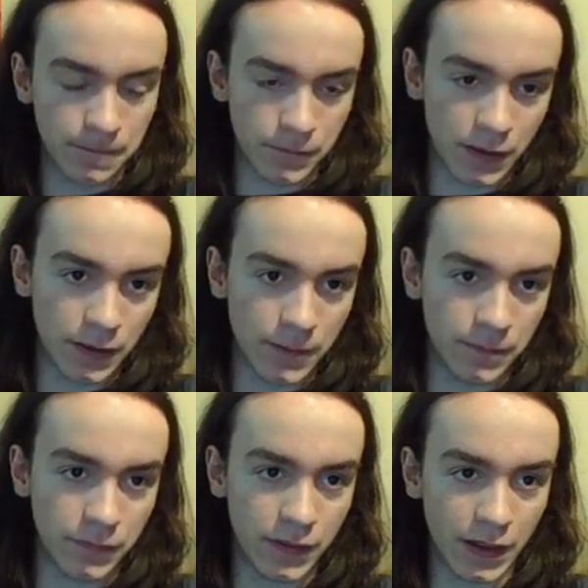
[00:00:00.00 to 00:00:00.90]
that
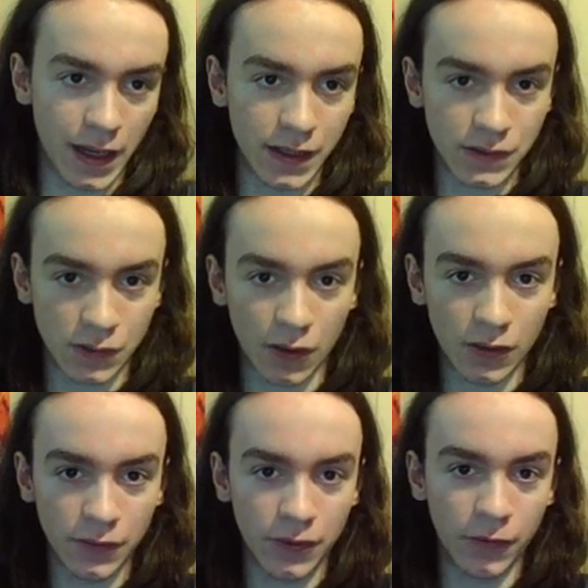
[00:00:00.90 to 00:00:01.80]
has all of the
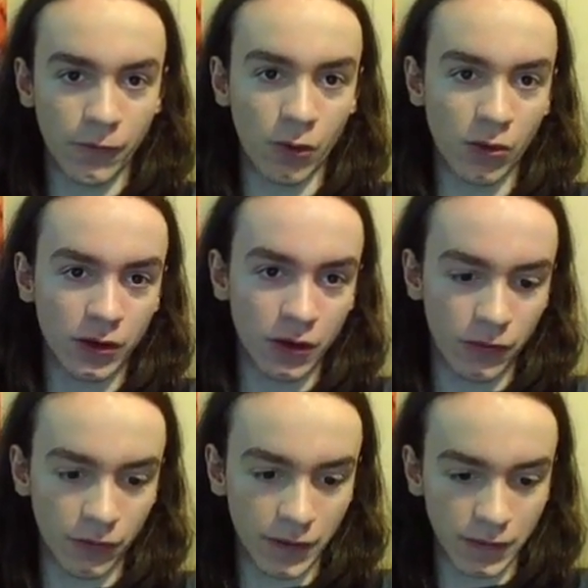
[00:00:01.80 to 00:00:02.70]
foreigner-friendly
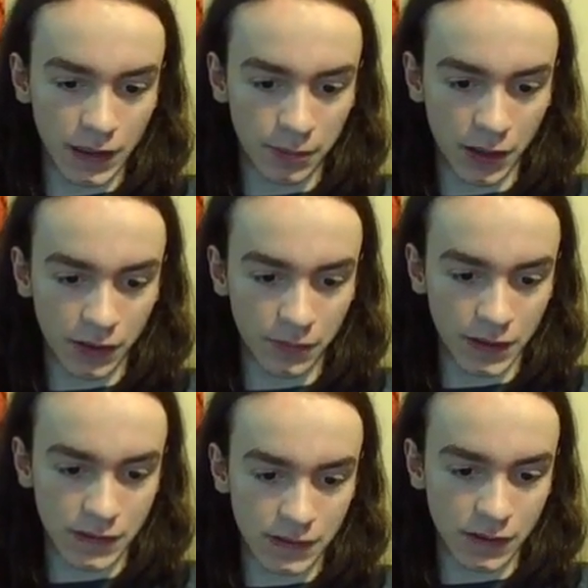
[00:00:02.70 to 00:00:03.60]
apartments. It's called
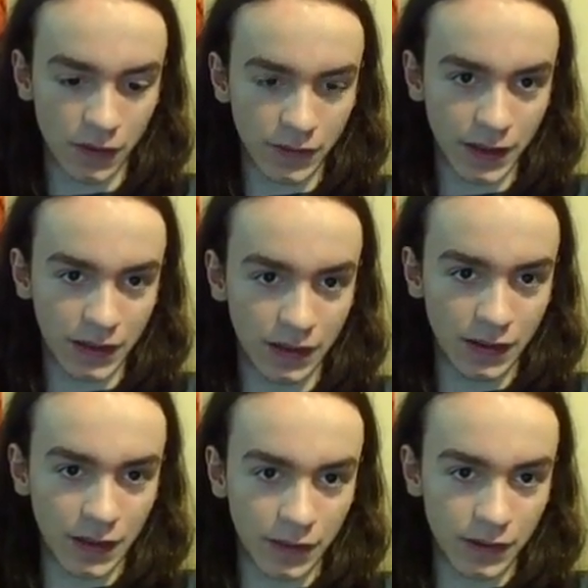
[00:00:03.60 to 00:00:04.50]
like,
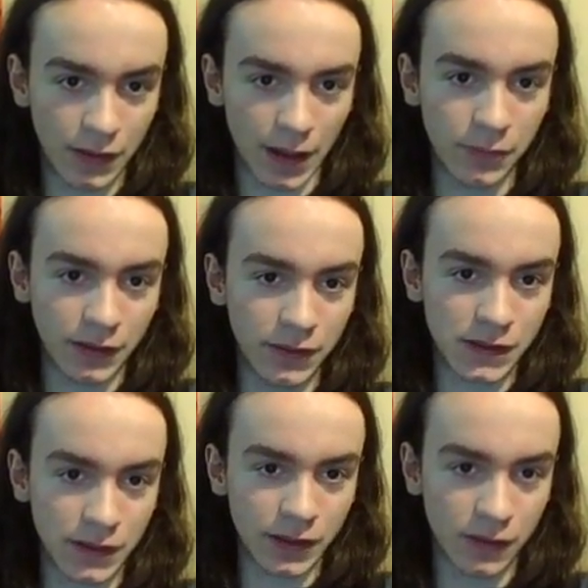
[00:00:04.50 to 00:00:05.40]
I believe it's literally
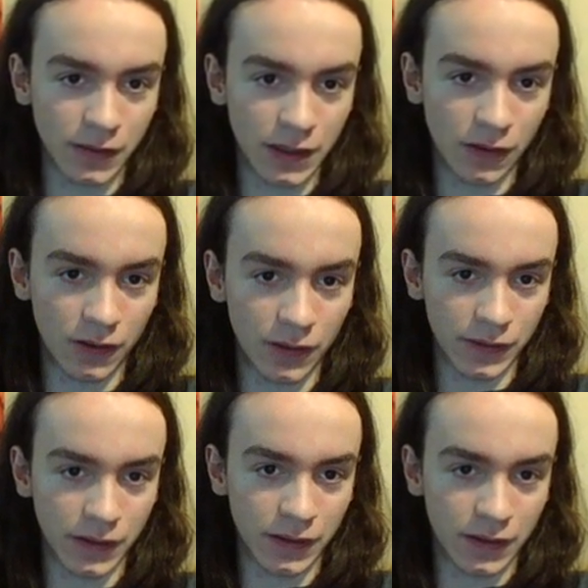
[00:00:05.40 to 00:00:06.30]
called
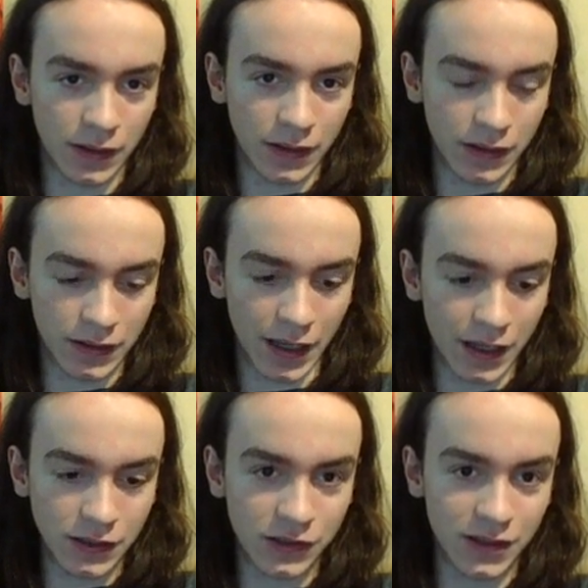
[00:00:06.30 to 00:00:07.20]

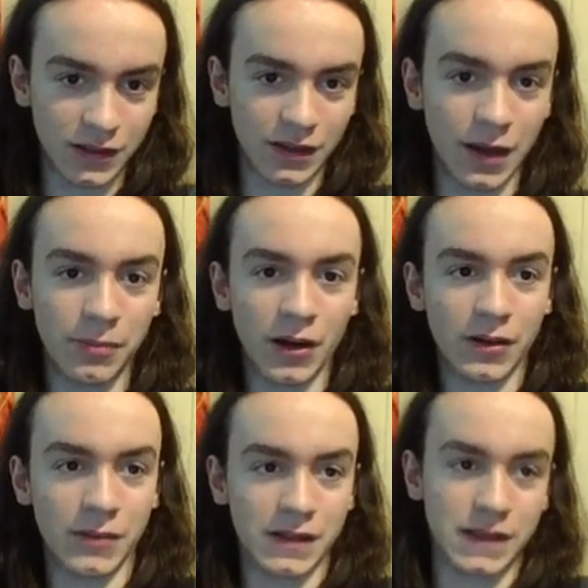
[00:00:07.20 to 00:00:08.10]
Gaijin Apartments,
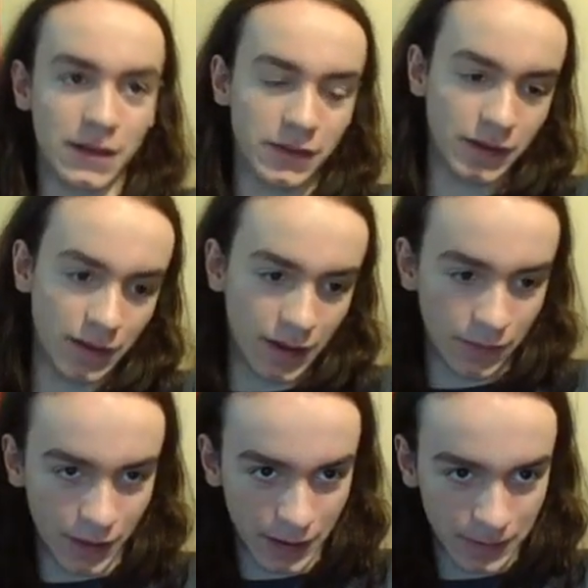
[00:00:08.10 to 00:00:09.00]
something to that effect.
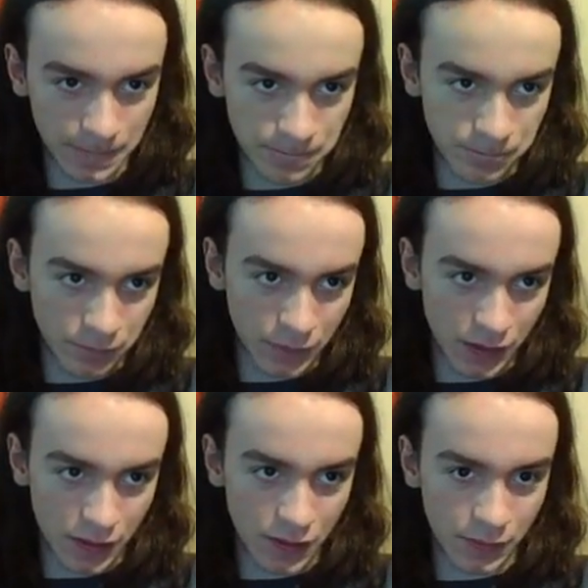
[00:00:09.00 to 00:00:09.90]

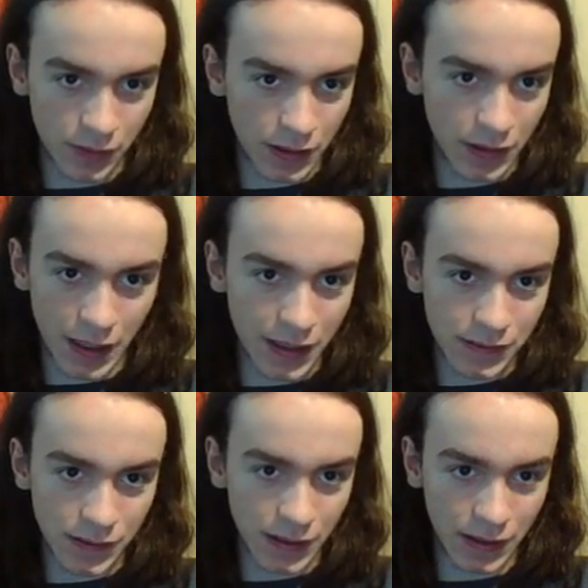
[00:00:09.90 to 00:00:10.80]
And it has like,
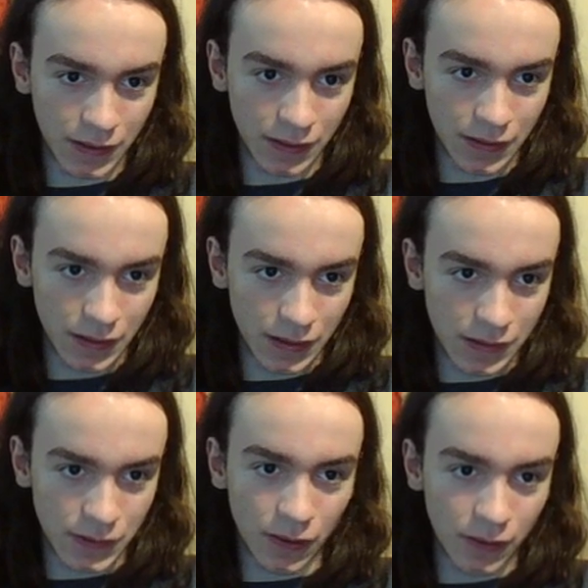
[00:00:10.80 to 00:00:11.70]
it's
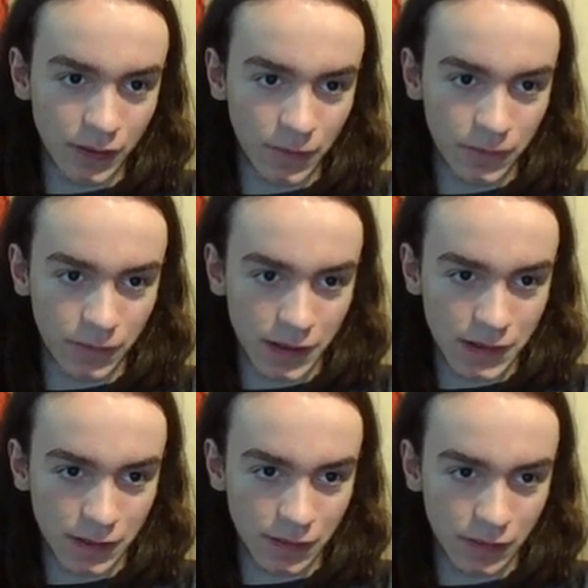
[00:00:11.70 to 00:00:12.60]
an
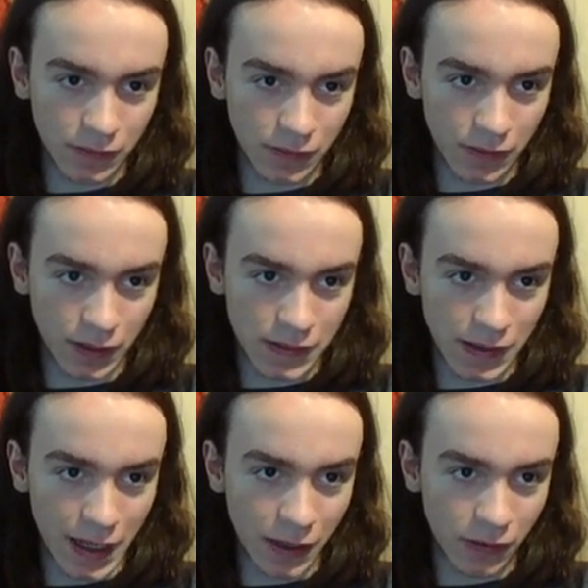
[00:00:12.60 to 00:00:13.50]

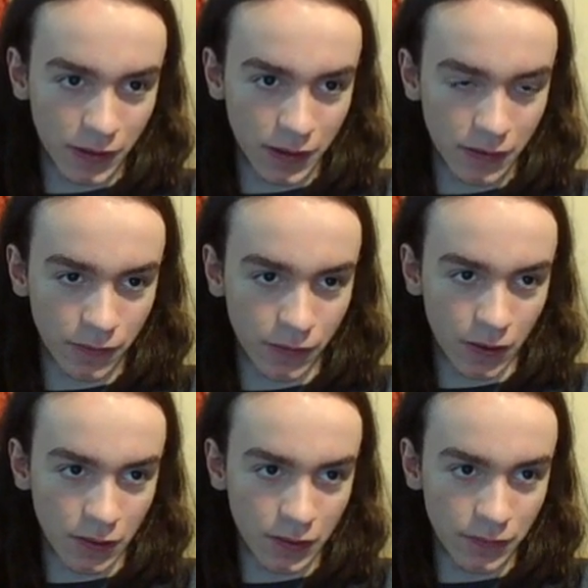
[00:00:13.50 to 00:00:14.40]
aggregate of all
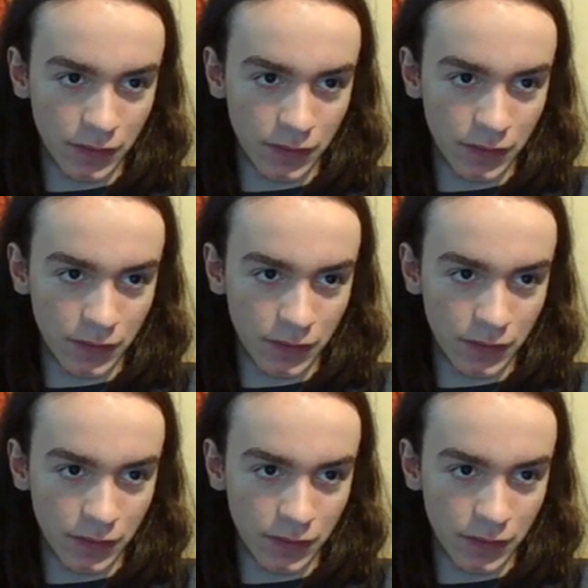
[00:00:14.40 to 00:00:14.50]
the